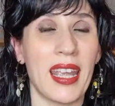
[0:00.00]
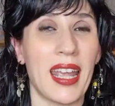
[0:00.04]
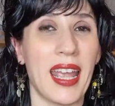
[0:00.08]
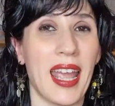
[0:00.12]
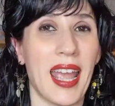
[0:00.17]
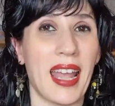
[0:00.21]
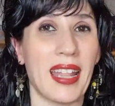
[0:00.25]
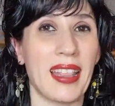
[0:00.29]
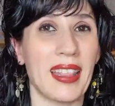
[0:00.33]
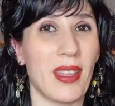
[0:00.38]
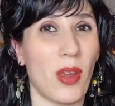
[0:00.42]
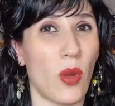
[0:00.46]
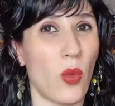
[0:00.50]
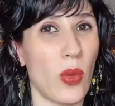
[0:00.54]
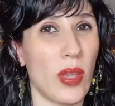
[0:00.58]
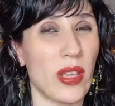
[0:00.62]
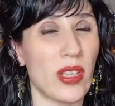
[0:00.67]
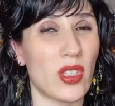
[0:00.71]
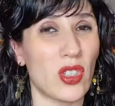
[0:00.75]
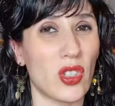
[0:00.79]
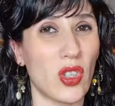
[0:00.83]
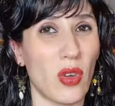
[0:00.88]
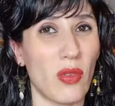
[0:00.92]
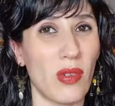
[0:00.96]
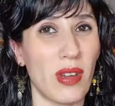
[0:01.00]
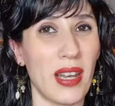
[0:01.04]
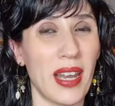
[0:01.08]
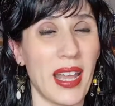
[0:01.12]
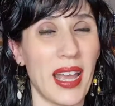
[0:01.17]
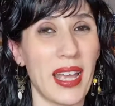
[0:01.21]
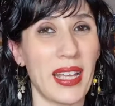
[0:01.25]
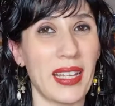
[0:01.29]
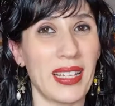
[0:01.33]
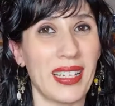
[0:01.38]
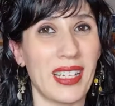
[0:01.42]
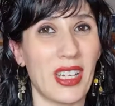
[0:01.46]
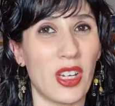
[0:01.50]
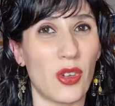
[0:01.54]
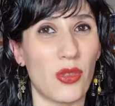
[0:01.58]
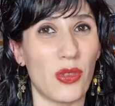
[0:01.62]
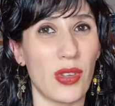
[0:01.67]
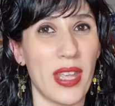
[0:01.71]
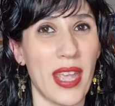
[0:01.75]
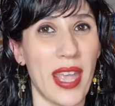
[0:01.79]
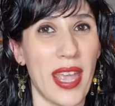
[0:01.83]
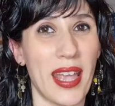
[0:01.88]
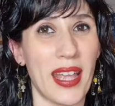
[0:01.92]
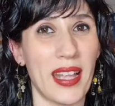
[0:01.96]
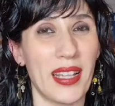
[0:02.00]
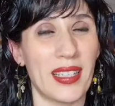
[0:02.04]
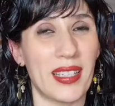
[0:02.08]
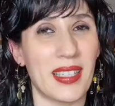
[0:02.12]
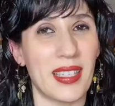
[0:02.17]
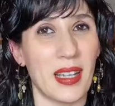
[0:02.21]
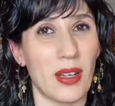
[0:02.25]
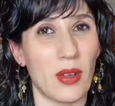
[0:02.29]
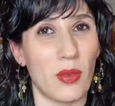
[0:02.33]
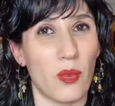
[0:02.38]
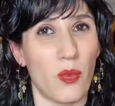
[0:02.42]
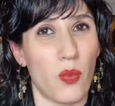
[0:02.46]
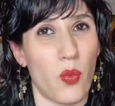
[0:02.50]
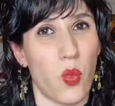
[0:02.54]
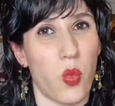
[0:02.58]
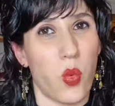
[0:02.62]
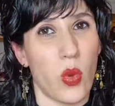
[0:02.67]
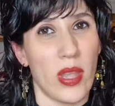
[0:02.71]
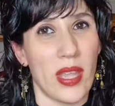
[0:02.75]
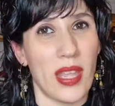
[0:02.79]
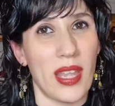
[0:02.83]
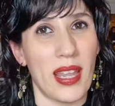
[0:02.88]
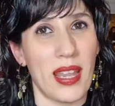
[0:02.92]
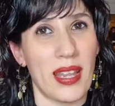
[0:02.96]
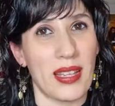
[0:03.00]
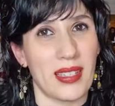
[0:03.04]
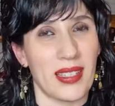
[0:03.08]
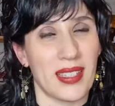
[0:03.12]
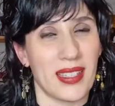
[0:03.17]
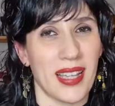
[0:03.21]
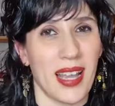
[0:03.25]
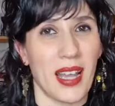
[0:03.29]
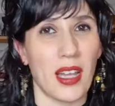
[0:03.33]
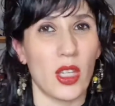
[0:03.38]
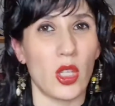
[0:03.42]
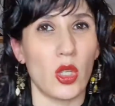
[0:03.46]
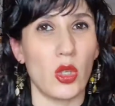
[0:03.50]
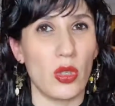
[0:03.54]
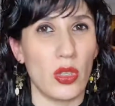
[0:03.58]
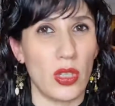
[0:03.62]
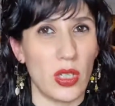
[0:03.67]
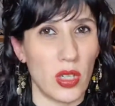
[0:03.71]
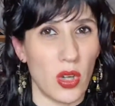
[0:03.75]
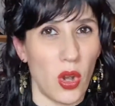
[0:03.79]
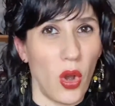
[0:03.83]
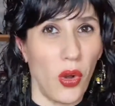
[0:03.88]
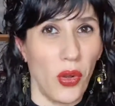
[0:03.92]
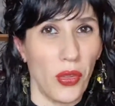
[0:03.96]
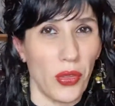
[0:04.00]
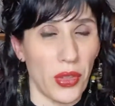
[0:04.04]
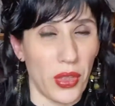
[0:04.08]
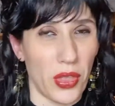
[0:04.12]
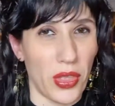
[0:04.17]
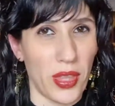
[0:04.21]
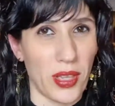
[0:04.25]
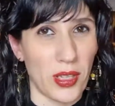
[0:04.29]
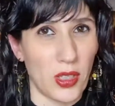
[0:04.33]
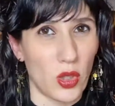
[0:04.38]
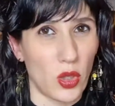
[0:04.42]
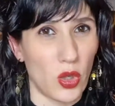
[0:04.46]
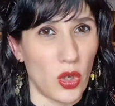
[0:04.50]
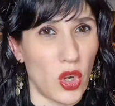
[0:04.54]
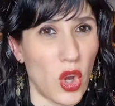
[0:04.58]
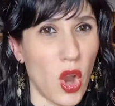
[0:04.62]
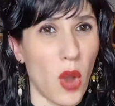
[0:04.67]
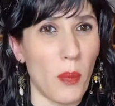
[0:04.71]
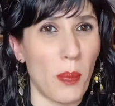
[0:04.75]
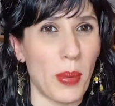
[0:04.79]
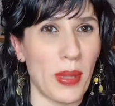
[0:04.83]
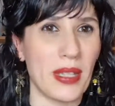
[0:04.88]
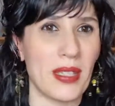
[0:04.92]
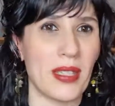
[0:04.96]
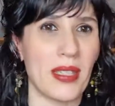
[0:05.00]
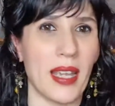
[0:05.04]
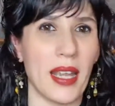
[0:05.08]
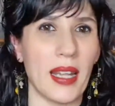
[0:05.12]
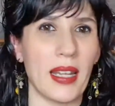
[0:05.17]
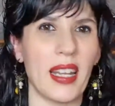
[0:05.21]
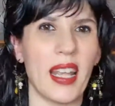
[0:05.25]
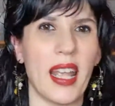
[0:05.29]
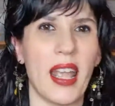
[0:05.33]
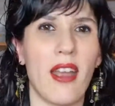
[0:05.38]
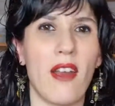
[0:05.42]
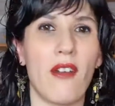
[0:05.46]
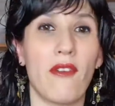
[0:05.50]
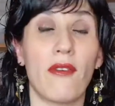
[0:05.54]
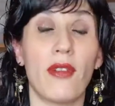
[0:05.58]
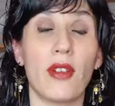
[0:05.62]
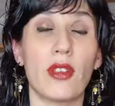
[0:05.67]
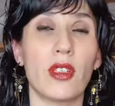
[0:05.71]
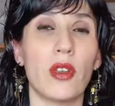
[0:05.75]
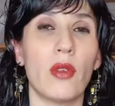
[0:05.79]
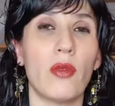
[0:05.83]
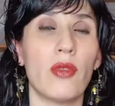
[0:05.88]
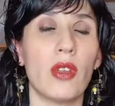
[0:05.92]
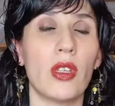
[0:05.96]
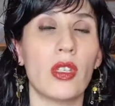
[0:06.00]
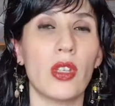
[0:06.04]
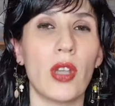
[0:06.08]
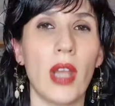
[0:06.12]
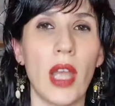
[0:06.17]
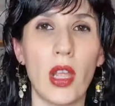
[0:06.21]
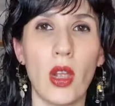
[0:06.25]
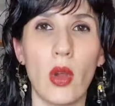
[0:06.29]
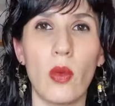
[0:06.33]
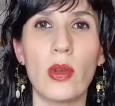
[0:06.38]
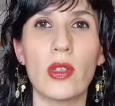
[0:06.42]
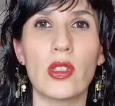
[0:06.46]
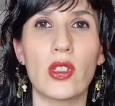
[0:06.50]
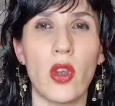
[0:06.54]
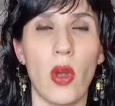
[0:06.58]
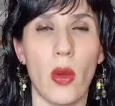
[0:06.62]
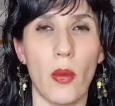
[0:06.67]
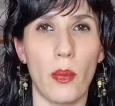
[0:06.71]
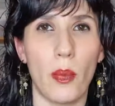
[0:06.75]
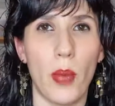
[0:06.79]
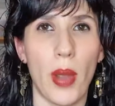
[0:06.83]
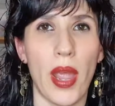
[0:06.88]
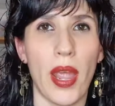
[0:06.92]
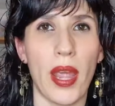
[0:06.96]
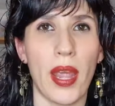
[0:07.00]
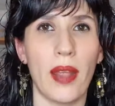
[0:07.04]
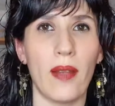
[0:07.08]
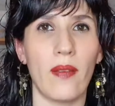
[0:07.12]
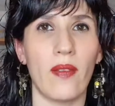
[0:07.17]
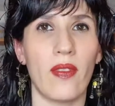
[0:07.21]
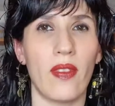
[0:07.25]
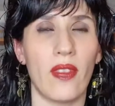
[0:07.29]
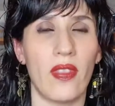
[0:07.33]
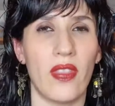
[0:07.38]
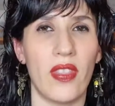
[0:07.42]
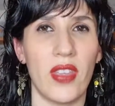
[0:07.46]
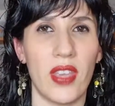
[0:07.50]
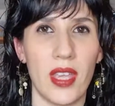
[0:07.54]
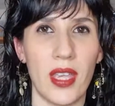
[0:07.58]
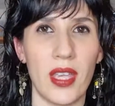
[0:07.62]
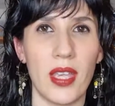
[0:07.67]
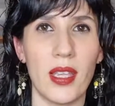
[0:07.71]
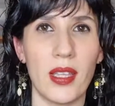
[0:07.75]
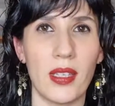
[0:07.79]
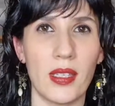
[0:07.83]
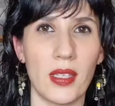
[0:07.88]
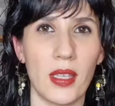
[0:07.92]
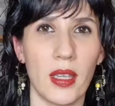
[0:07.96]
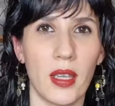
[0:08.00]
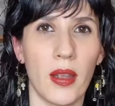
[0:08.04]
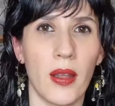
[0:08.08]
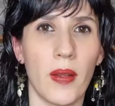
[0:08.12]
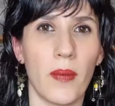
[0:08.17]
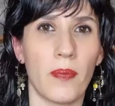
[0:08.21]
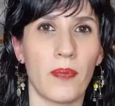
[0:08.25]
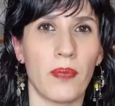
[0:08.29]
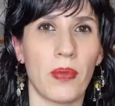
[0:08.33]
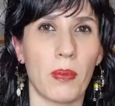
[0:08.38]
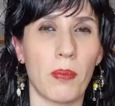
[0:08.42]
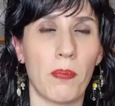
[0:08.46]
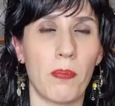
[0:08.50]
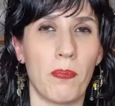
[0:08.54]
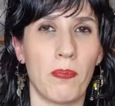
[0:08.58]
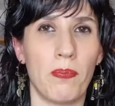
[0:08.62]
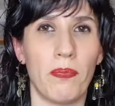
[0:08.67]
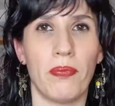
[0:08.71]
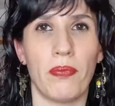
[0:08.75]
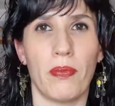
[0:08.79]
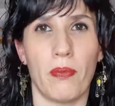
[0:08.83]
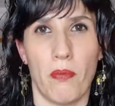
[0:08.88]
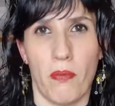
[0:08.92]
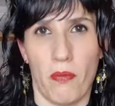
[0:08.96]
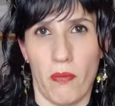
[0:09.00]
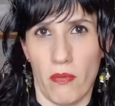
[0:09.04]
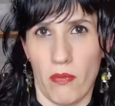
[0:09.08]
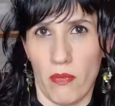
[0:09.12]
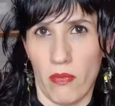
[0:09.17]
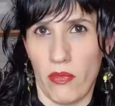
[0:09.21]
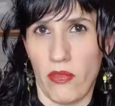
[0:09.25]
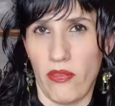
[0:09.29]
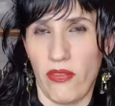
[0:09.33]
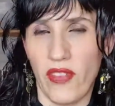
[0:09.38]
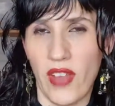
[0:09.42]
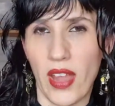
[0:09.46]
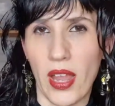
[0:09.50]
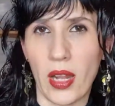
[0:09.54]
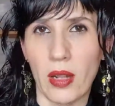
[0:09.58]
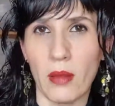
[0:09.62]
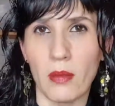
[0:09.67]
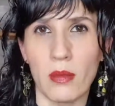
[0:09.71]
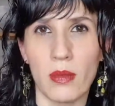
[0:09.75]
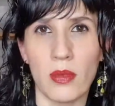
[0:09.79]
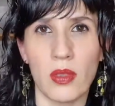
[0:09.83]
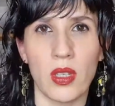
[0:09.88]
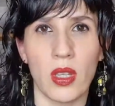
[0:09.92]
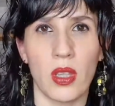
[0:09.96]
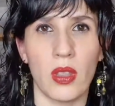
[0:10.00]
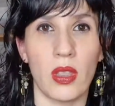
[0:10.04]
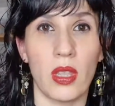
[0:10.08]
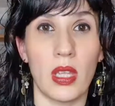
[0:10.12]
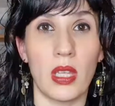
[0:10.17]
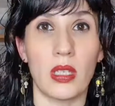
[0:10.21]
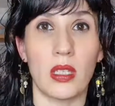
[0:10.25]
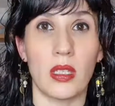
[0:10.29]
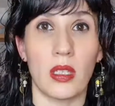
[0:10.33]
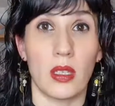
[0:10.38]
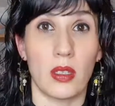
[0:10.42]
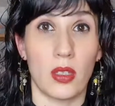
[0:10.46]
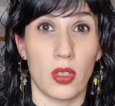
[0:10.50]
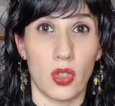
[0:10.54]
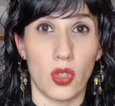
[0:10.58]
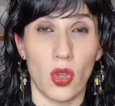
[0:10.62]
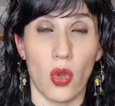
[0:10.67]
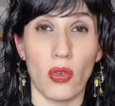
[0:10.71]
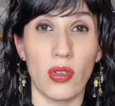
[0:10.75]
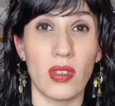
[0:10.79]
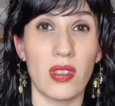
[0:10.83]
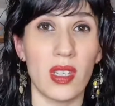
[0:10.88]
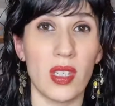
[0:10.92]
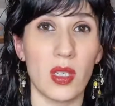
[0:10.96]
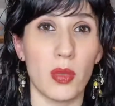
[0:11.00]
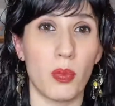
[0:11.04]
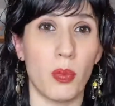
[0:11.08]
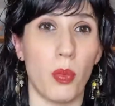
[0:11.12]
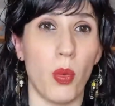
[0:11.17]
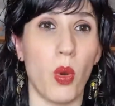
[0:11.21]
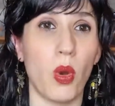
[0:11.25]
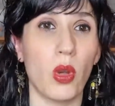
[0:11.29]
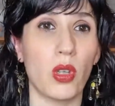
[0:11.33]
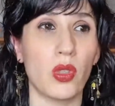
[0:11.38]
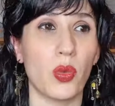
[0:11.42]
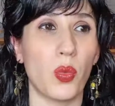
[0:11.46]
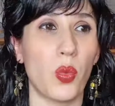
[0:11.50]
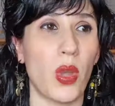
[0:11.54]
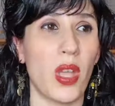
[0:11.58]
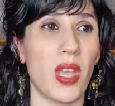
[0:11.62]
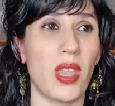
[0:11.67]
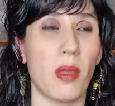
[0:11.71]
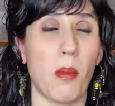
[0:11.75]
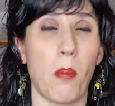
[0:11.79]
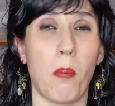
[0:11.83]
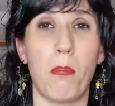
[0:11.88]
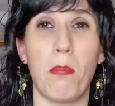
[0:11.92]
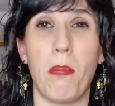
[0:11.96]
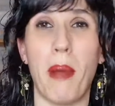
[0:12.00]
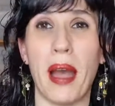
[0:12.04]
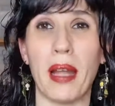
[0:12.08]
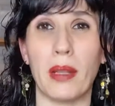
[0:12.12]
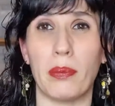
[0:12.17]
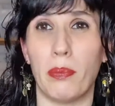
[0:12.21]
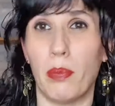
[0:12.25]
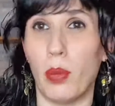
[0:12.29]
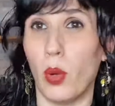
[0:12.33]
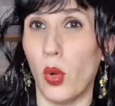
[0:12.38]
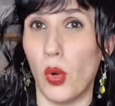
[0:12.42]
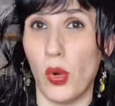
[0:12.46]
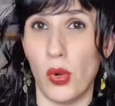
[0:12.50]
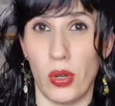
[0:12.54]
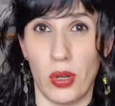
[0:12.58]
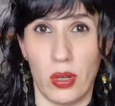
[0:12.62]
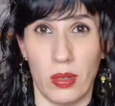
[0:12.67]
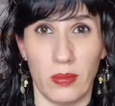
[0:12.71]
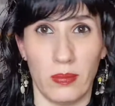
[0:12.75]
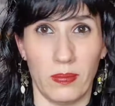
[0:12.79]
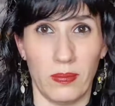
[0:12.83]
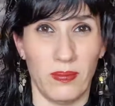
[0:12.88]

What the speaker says: and the weak storyline creates that we start using all the things to compensate. For some reason, I always compare these films and these stories, these books, with bad porn.